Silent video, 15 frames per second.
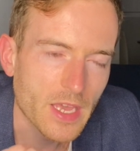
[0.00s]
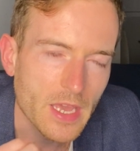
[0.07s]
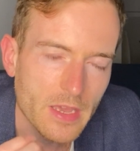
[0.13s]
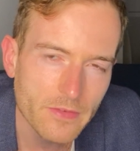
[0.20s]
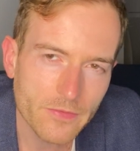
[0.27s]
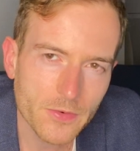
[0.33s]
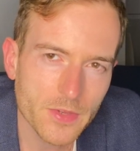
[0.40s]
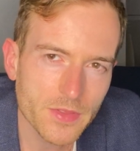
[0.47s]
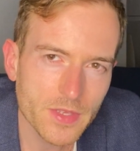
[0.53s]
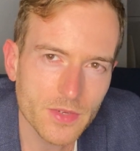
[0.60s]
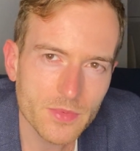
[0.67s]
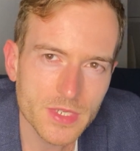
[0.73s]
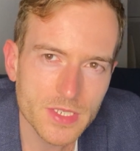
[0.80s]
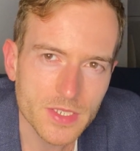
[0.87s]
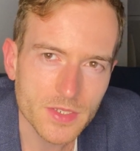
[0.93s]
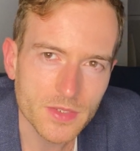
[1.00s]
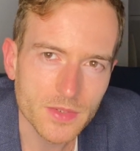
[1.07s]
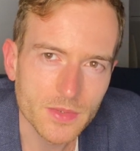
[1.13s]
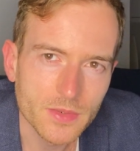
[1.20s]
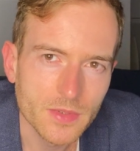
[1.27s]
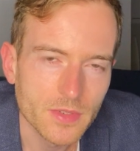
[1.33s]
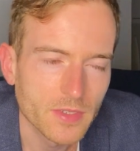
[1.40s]
Everything we
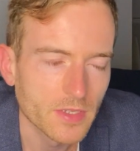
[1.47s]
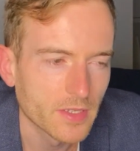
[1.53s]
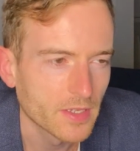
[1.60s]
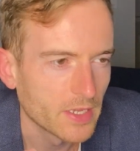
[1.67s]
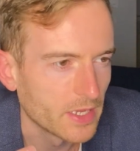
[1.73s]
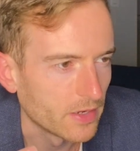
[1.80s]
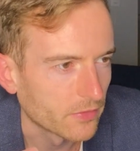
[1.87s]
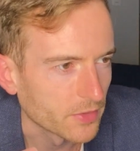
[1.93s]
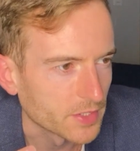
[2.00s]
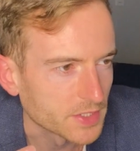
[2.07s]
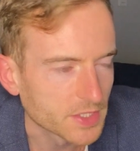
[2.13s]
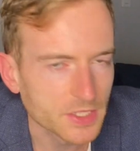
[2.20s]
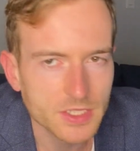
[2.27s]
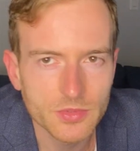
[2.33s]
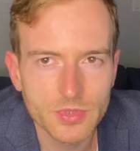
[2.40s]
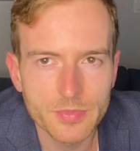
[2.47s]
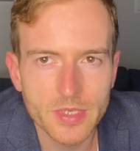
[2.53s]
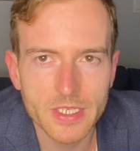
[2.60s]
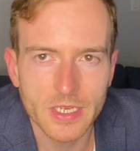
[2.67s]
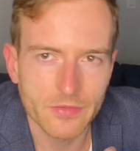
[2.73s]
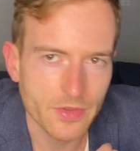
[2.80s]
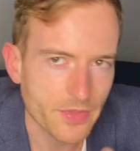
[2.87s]
do, every decision we
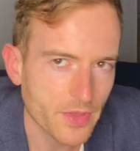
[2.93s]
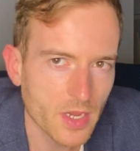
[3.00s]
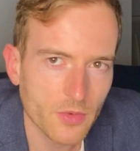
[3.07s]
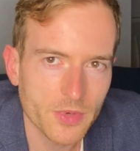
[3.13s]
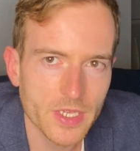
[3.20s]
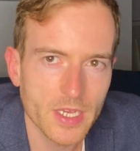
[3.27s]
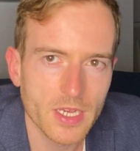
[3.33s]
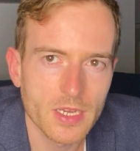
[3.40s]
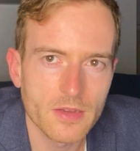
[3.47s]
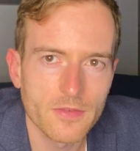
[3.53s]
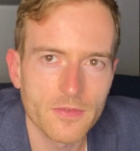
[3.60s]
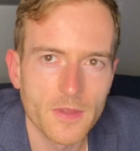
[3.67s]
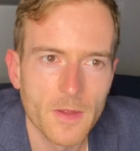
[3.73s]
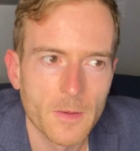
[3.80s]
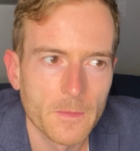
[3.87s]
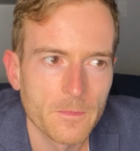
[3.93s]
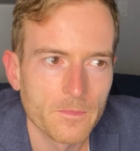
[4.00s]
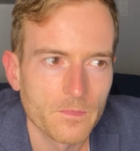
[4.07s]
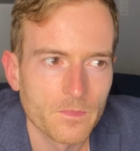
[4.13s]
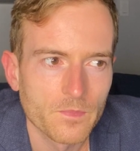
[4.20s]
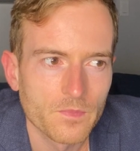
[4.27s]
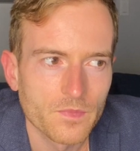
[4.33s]
make, every thought we have,
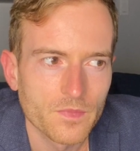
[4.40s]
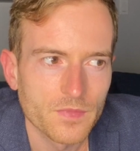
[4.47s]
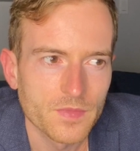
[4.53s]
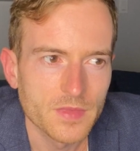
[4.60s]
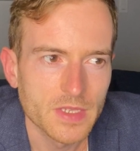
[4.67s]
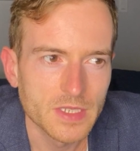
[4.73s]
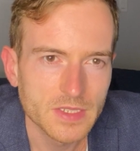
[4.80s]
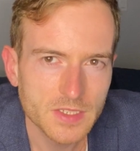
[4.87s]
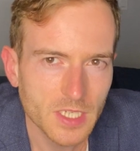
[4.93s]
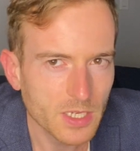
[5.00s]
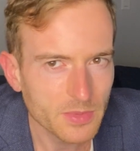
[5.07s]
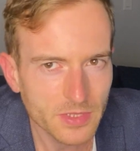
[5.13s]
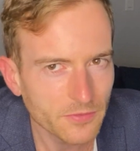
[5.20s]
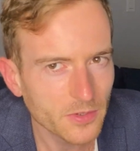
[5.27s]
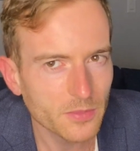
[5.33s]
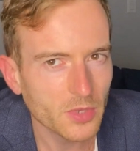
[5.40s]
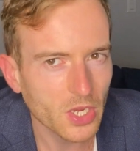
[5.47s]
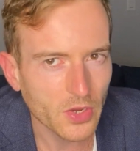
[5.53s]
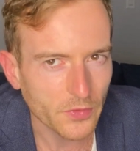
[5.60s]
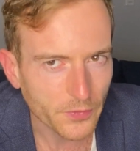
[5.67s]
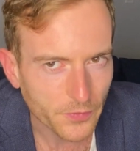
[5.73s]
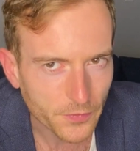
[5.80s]
is coming from
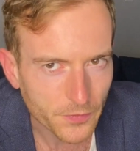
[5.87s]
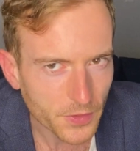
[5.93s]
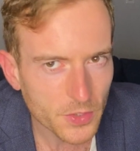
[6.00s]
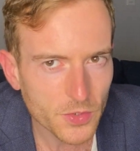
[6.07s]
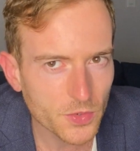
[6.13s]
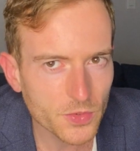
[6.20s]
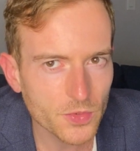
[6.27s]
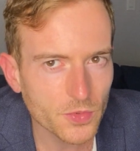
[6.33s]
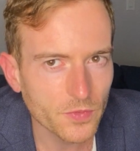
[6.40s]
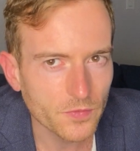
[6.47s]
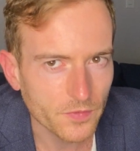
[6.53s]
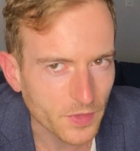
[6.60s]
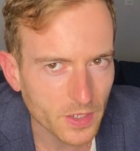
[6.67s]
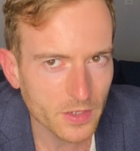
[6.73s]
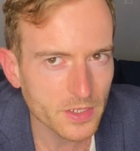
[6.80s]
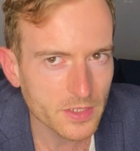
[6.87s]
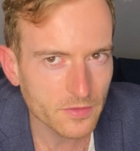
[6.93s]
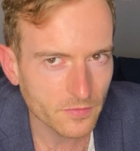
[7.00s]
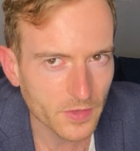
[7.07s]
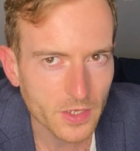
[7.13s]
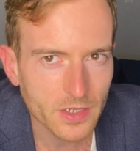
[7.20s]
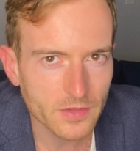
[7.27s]
a few very,
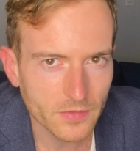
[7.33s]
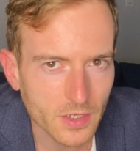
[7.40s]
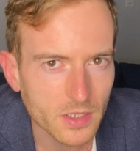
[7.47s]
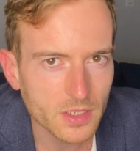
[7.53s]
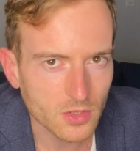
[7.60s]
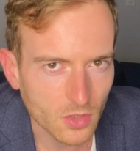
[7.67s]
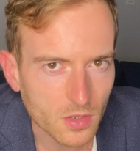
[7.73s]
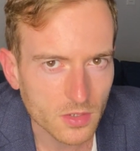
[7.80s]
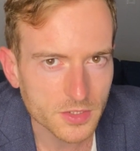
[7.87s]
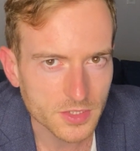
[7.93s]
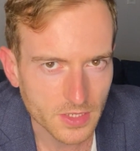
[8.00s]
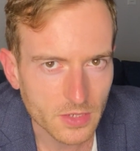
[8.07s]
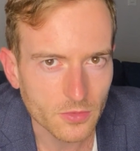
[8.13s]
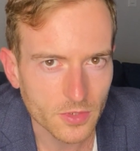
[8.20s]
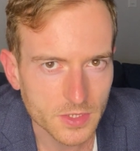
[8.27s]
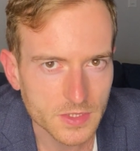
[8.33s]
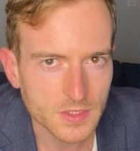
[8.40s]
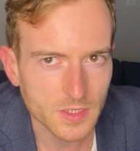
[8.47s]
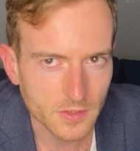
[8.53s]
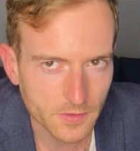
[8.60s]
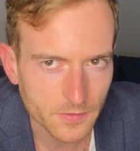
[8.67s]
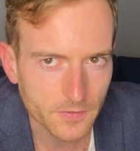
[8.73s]
very, very large networks
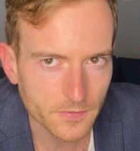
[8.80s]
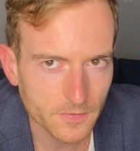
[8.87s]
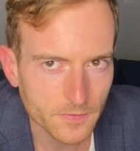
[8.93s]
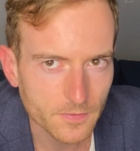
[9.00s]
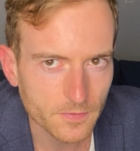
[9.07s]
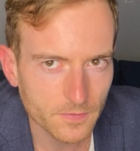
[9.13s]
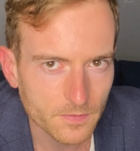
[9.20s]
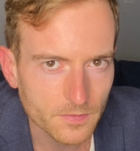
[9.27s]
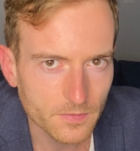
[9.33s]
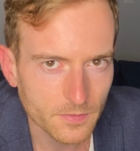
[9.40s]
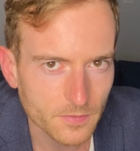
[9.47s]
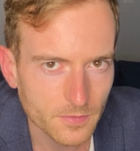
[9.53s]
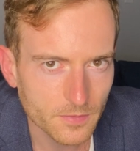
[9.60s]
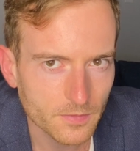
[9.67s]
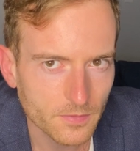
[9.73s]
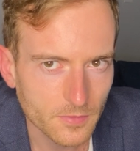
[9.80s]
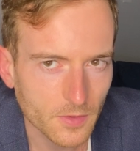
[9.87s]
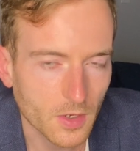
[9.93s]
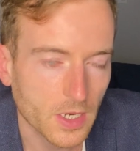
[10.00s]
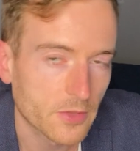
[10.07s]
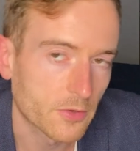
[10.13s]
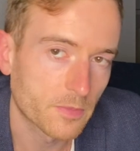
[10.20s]
of
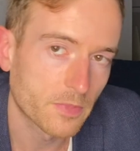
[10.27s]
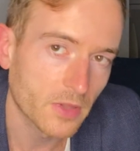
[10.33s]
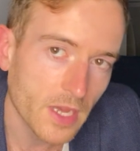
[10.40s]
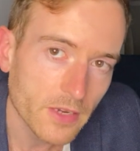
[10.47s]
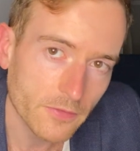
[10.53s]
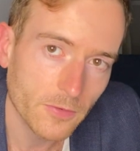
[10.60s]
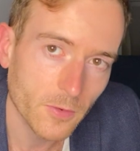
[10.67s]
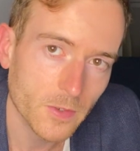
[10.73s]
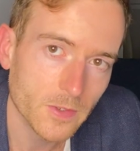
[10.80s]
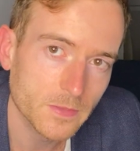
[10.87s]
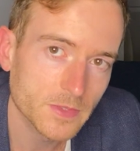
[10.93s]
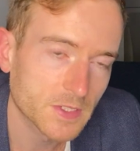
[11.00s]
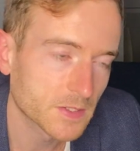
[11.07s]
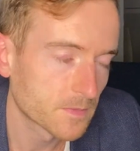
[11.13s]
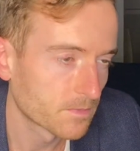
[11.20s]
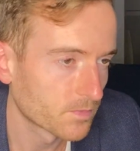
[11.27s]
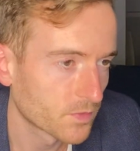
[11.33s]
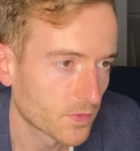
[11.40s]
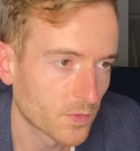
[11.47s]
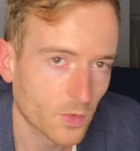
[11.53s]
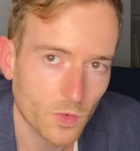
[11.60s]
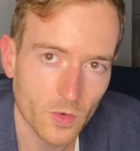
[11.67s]
either platforms
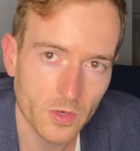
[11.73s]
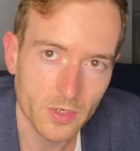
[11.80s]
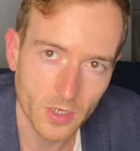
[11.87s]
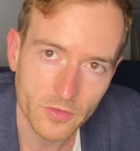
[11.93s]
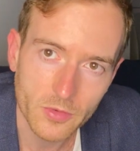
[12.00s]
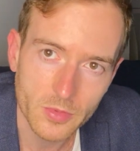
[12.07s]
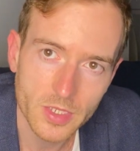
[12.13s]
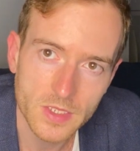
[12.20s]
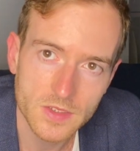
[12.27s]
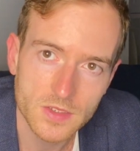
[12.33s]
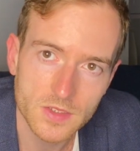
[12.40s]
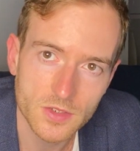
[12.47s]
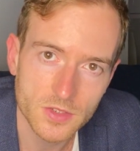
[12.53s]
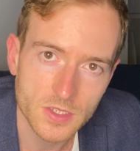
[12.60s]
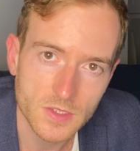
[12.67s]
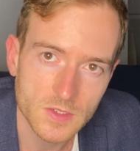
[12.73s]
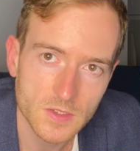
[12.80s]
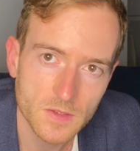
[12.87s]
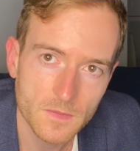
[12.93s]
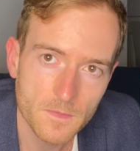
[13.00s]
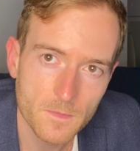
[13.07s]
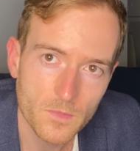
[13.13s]
or government institutions
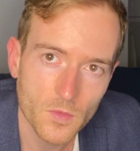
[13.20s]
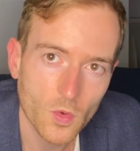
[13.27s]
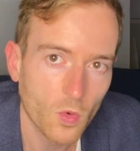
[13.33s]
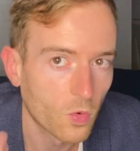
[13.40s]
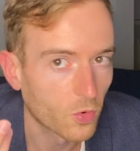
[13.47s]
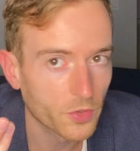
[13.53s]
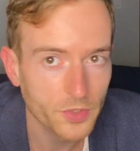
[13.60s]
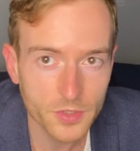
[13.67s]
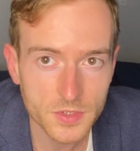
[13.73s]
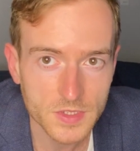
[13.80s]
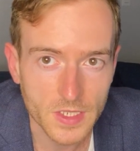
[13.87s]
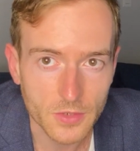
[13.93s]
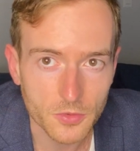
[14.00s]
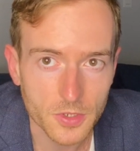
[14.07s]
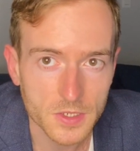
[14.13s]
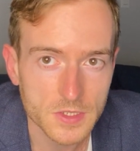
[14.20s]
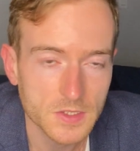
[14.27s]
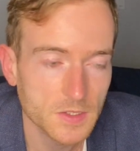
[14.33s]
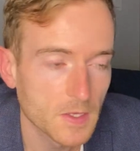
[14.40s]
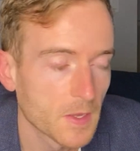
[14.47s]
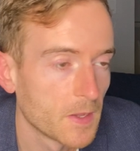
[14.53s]
or news networks.